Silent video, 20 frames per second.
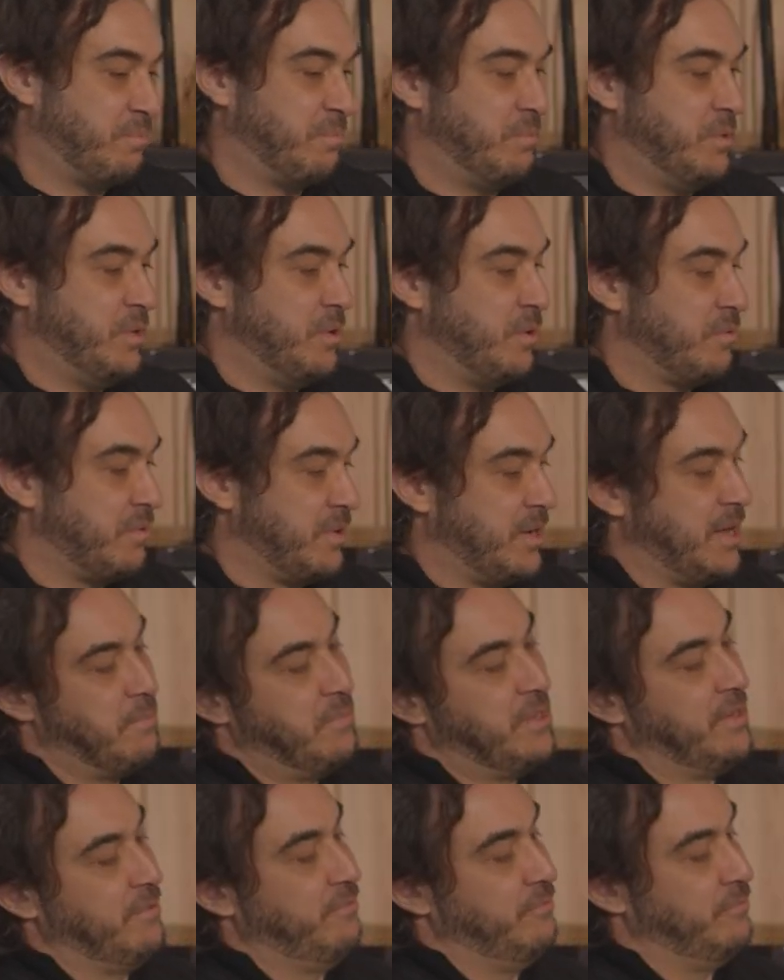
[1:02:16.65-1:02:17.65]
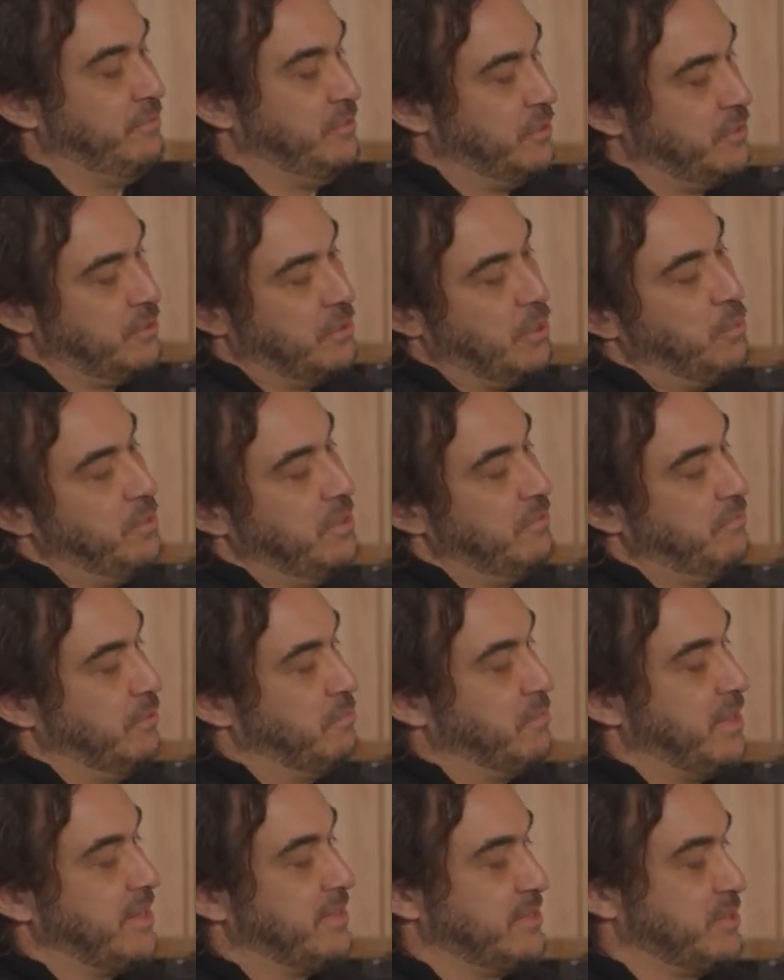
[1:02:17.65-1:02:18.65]
going
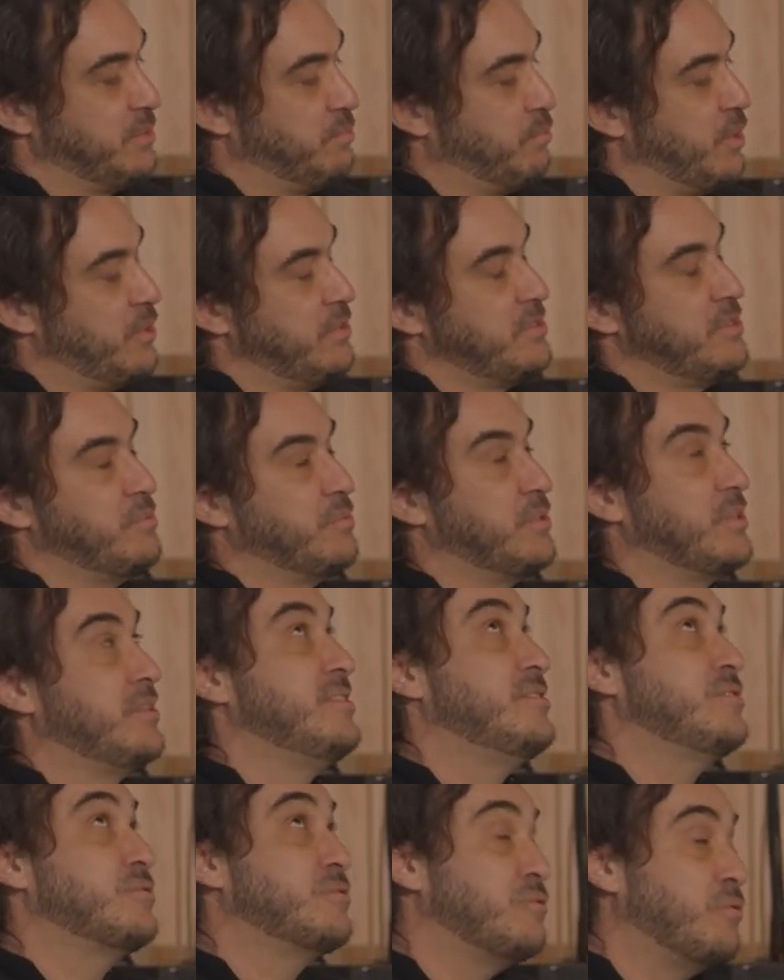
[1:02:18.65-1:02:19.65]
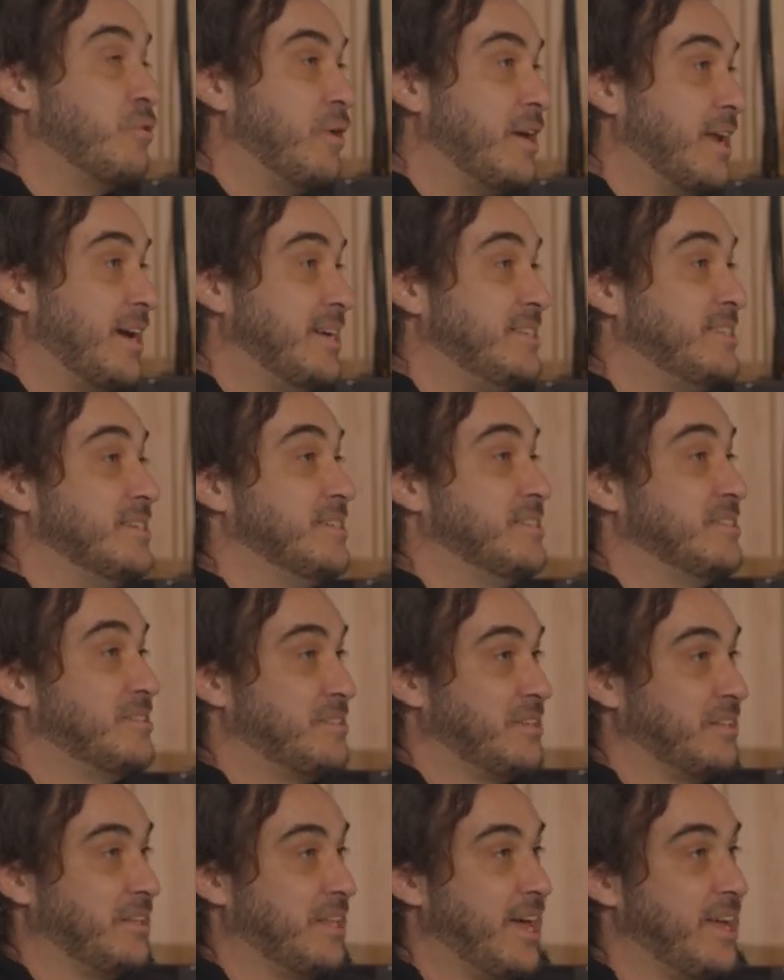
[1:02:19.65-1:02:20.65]
from like this person with these great ideas
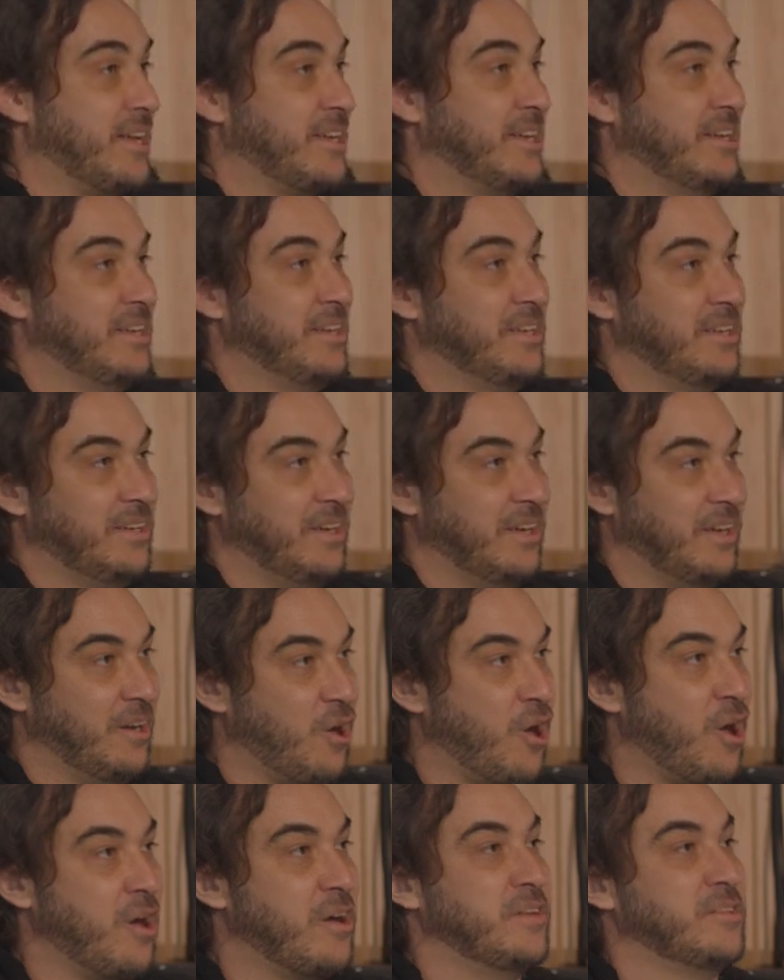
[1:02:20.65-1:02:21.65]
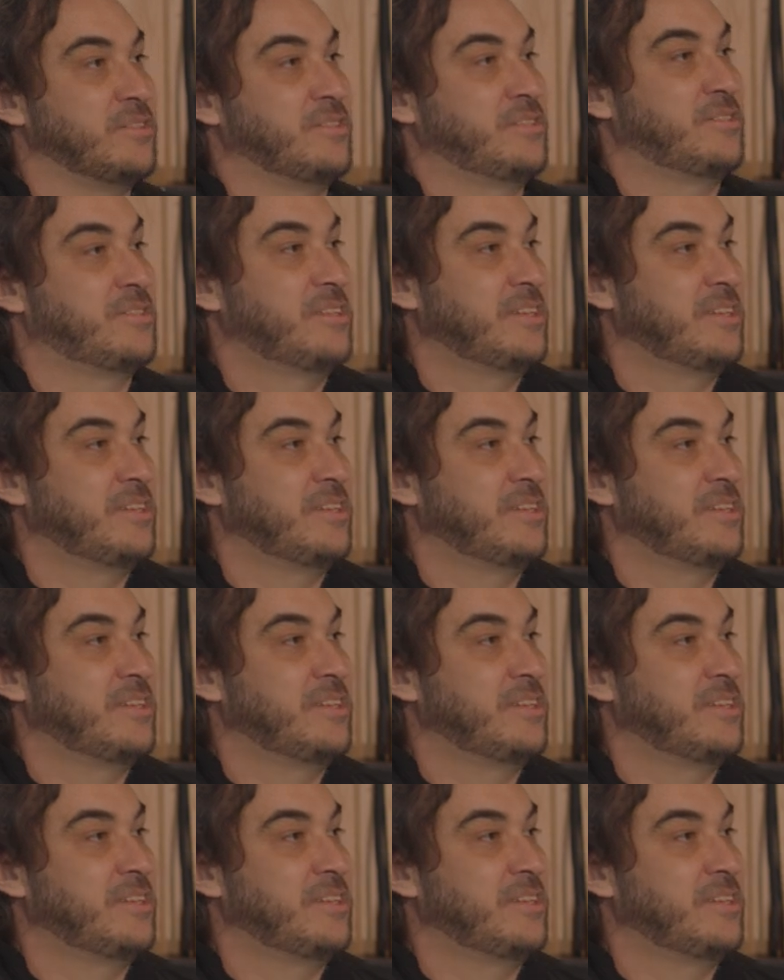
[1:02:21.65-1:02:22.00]
to like an artist.